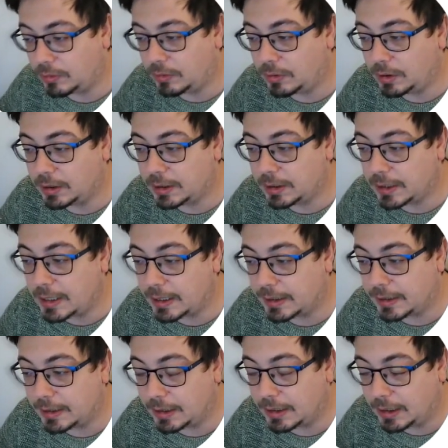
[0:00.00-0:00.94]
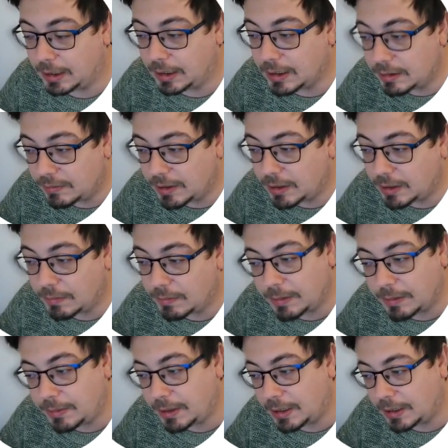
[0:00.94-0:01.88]
discuss in this video,
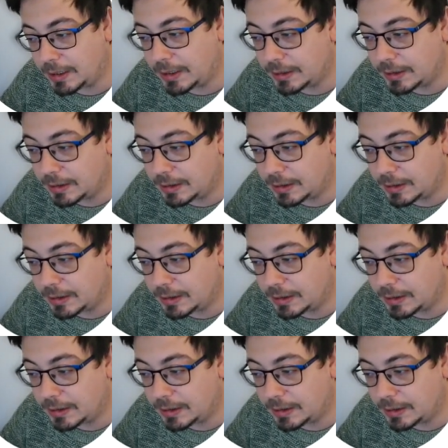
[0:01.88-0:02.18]
maybe in later